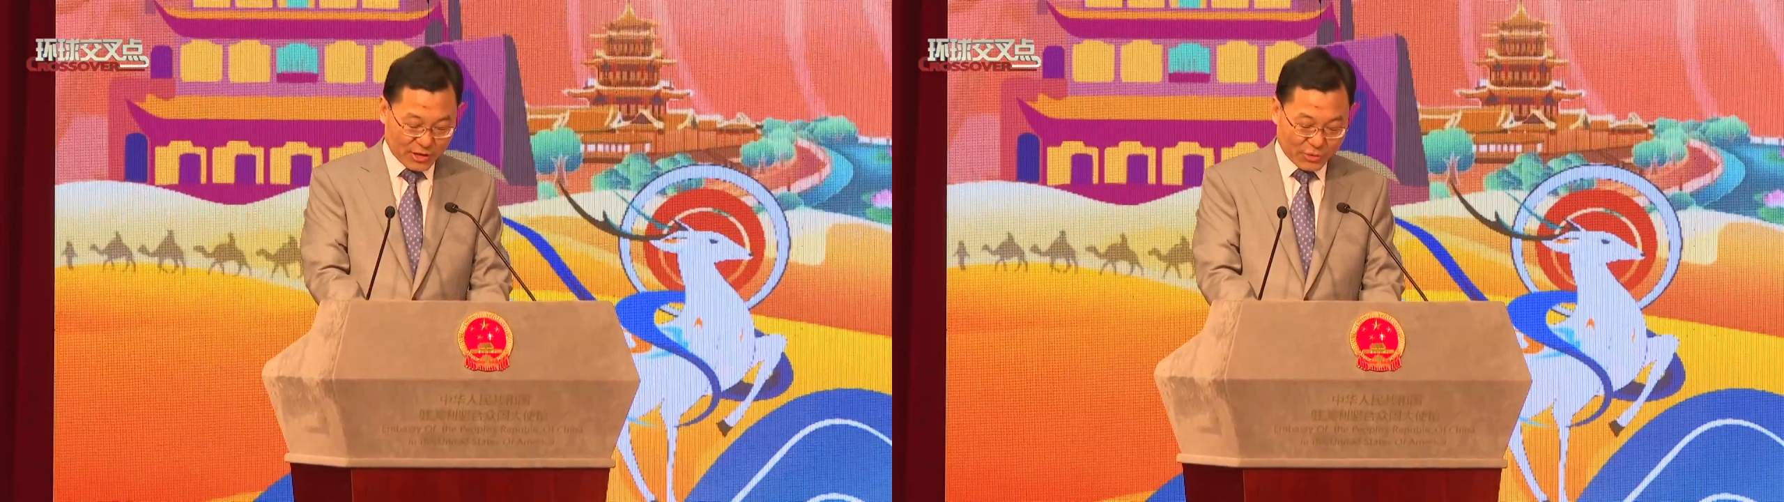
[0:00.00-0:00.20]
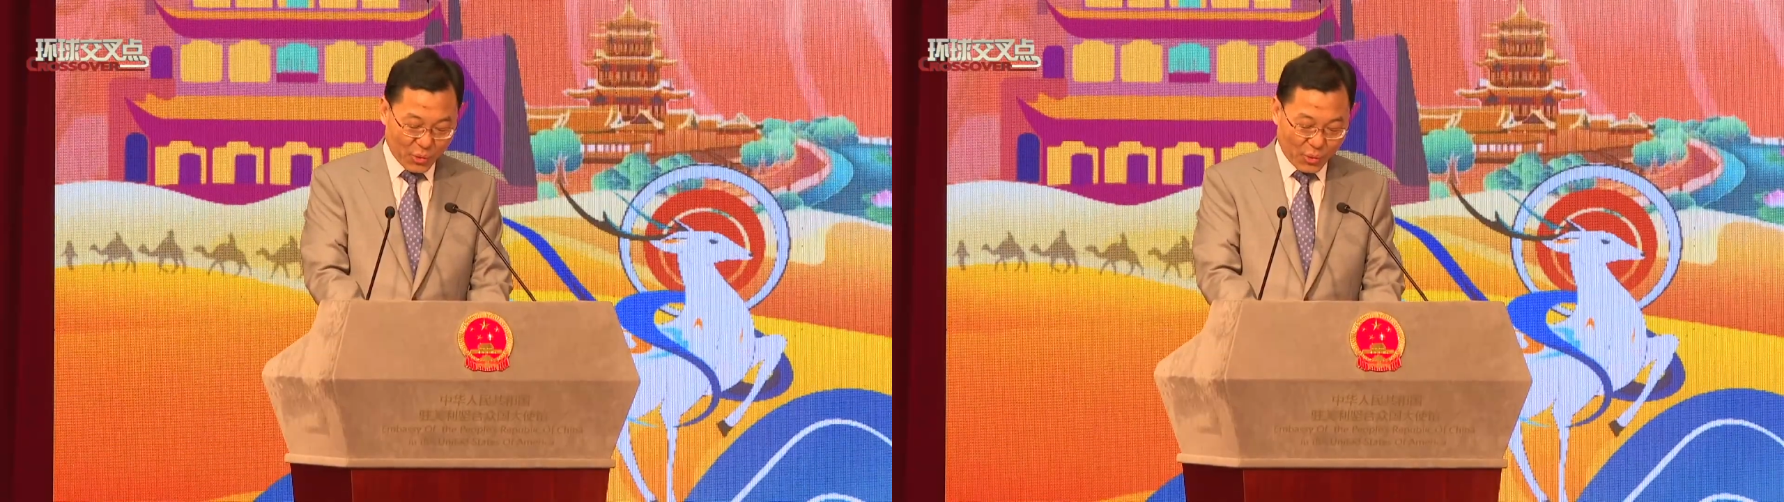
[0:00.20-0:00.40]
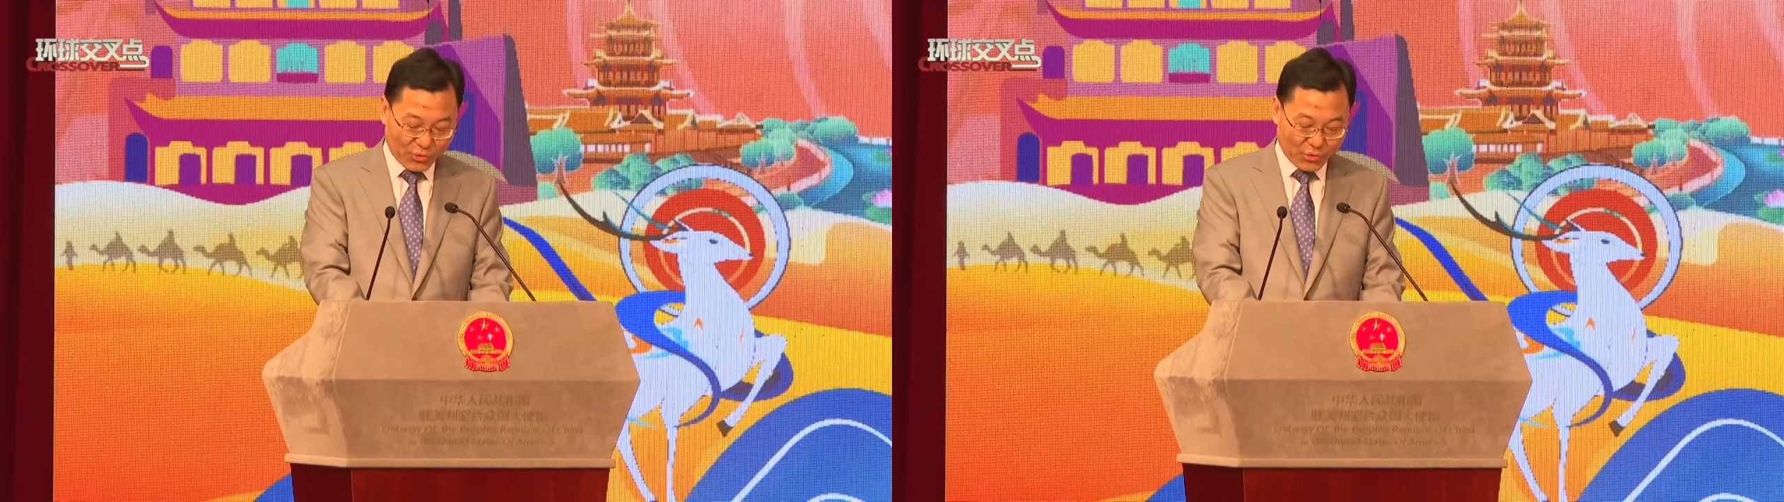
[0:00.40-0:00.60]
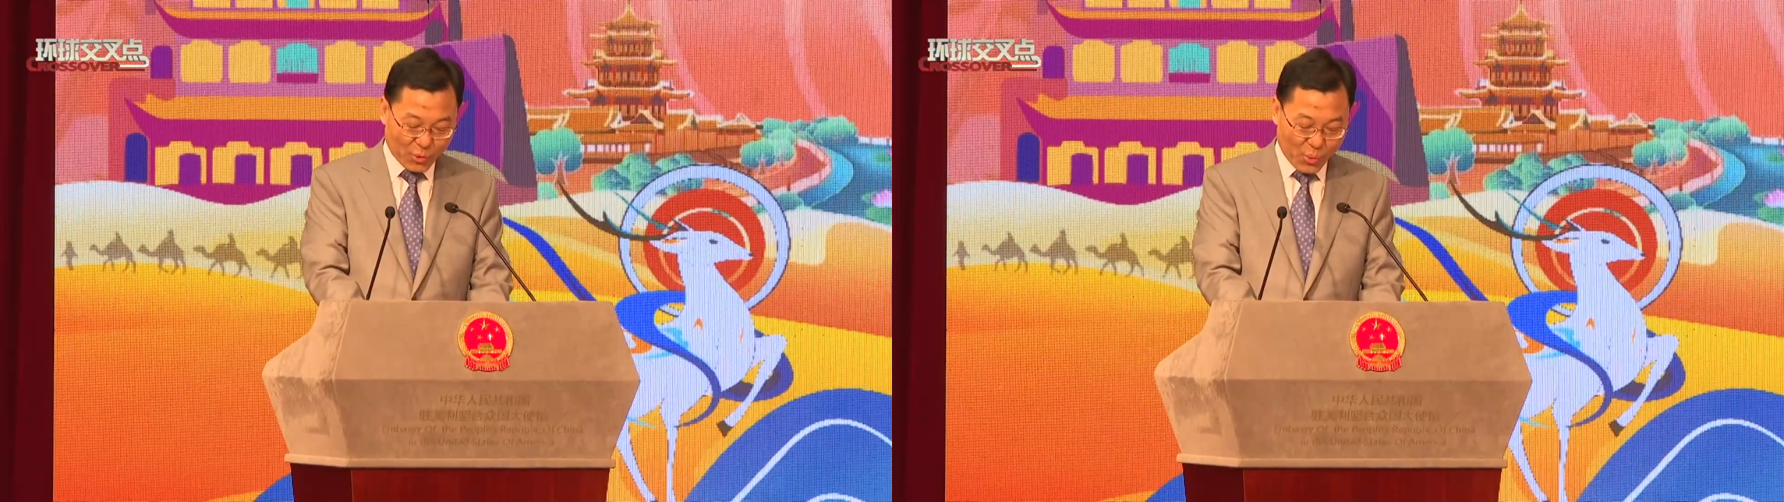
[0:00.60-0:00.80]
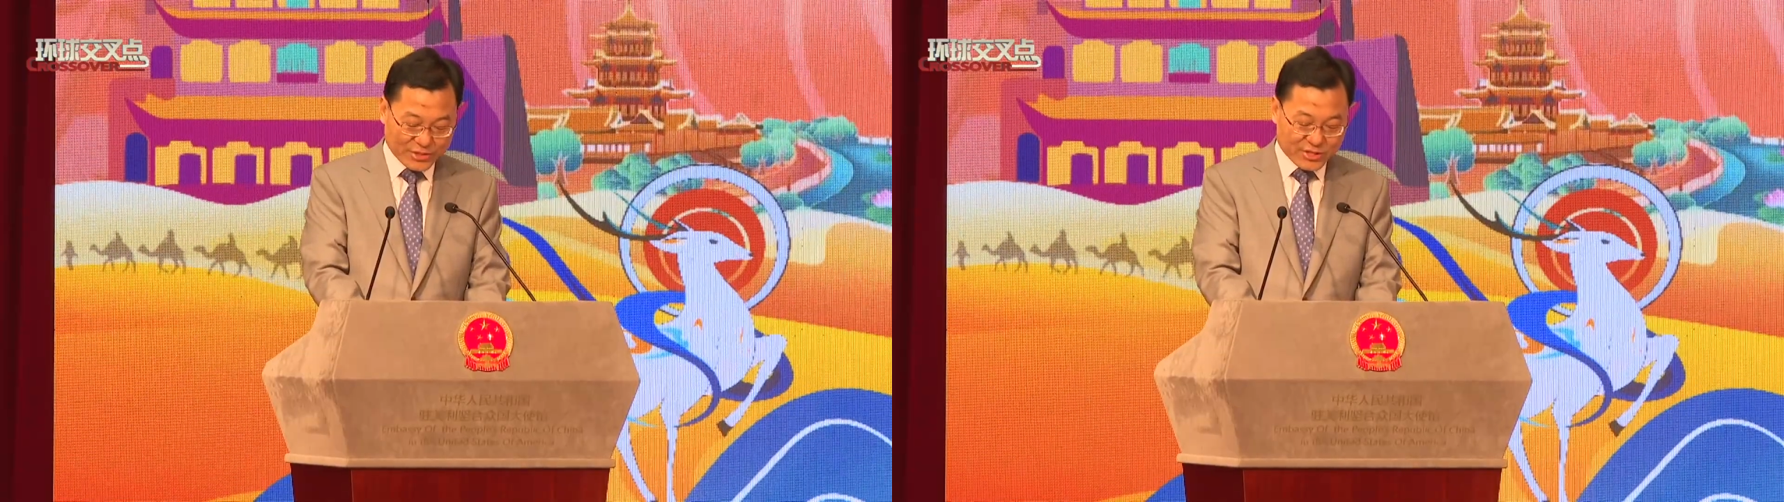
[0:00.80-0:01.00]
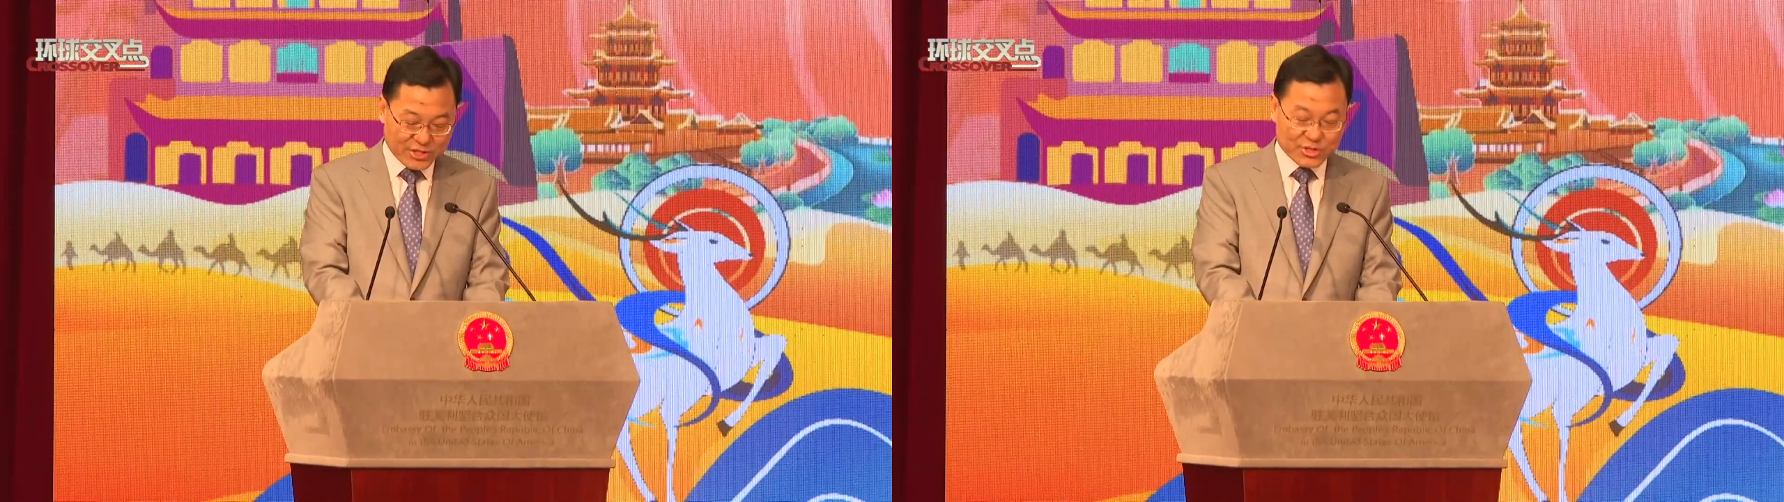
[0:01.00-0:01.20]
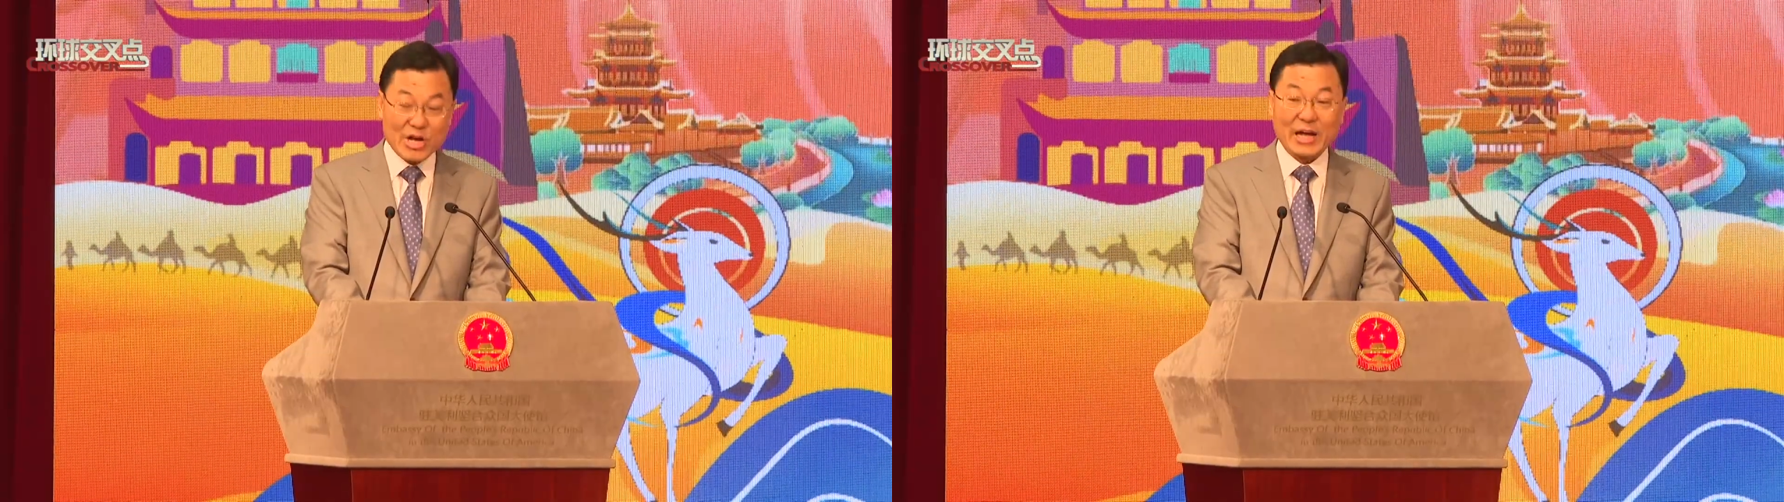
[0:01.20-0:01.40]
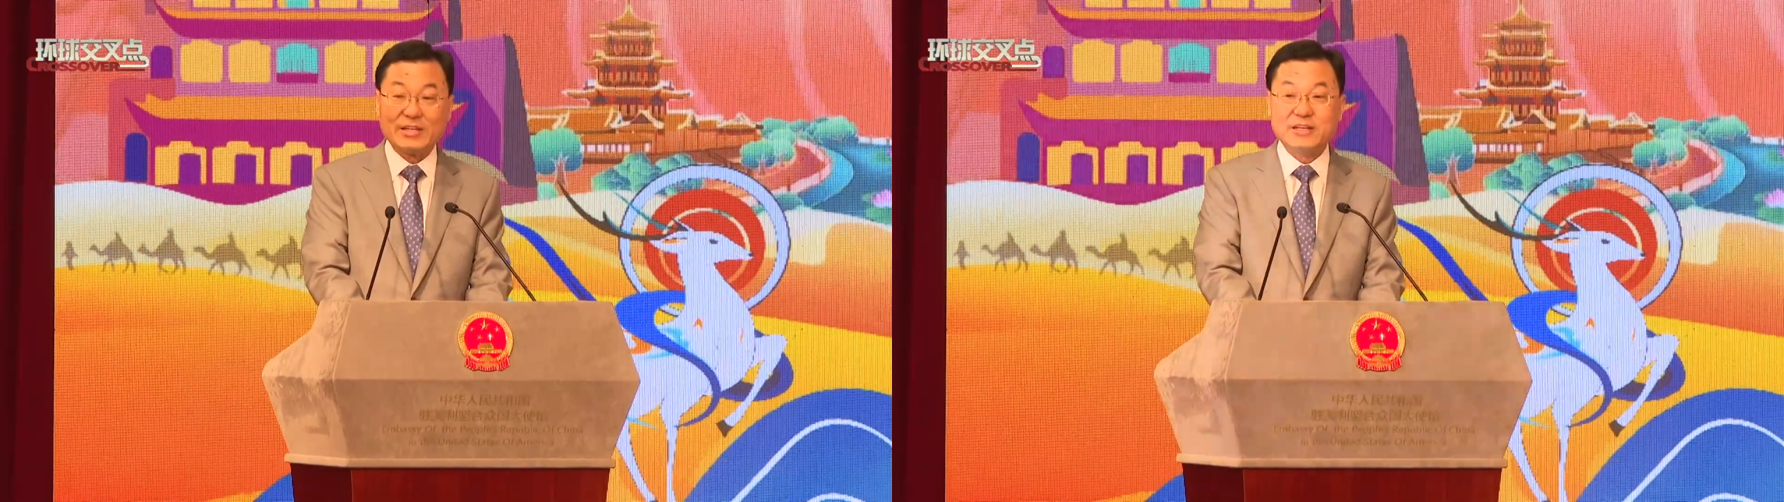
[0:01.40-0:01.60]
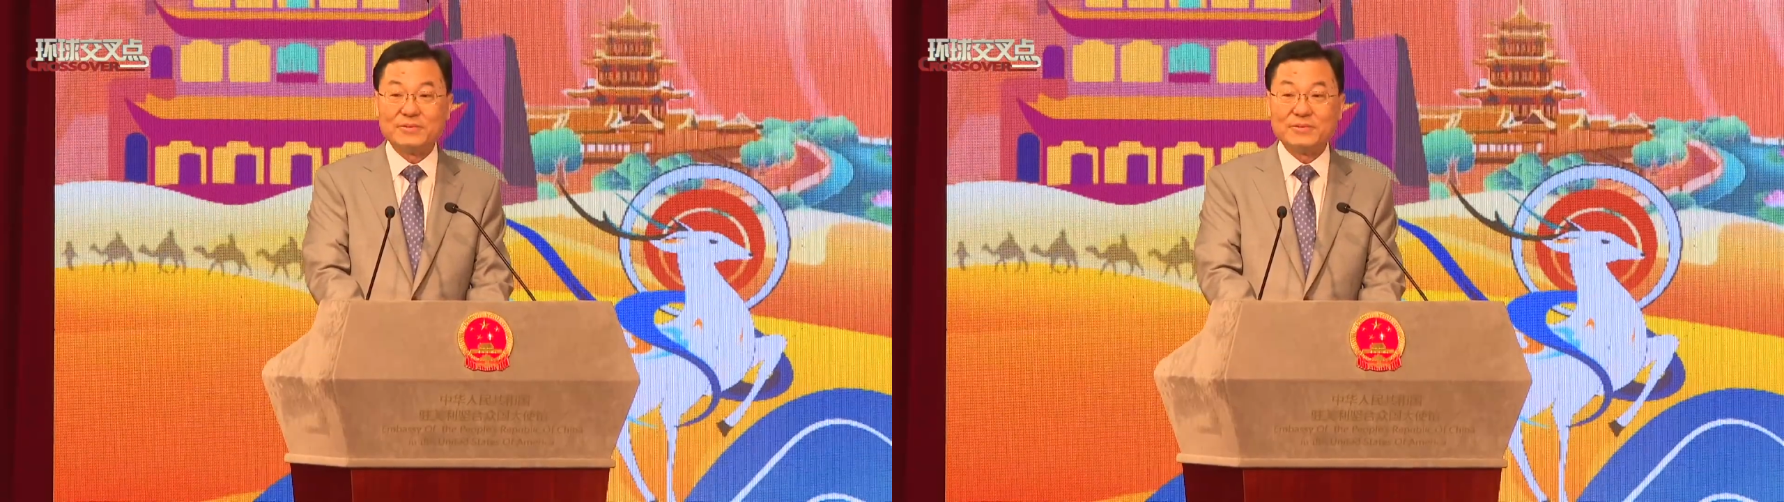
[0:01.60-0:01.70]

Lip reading: in northwestern China.